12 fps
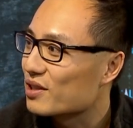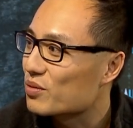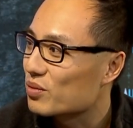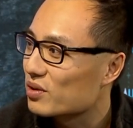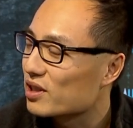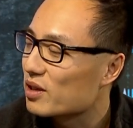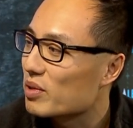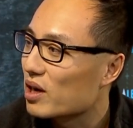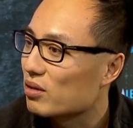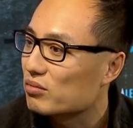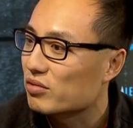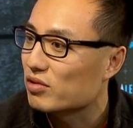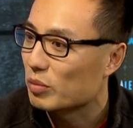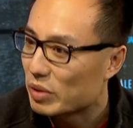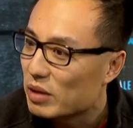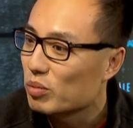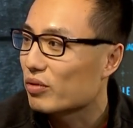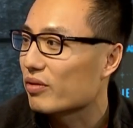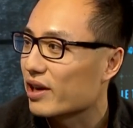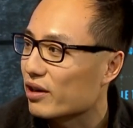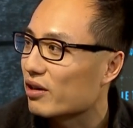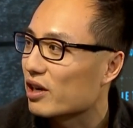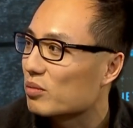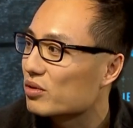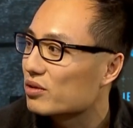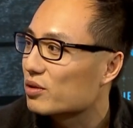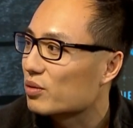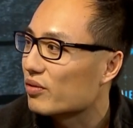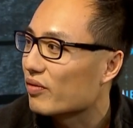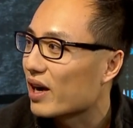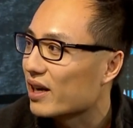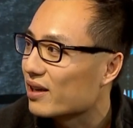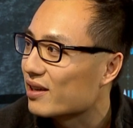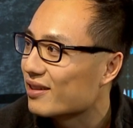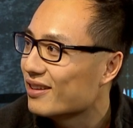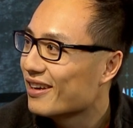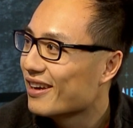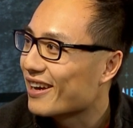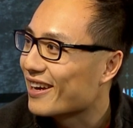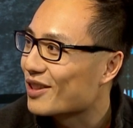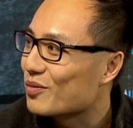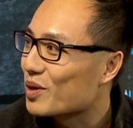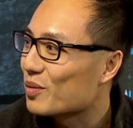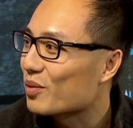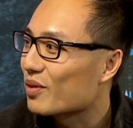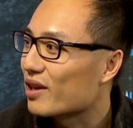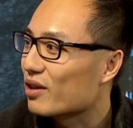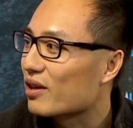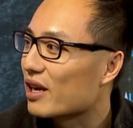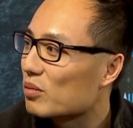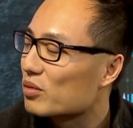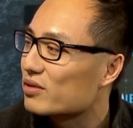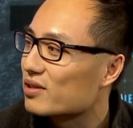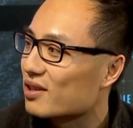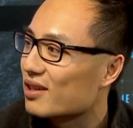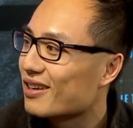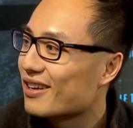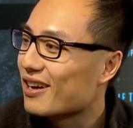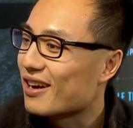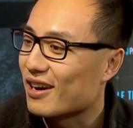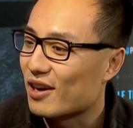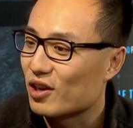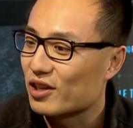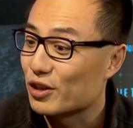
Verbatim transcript: It's really about the people that you're able to invite in and the people that you're able to uh,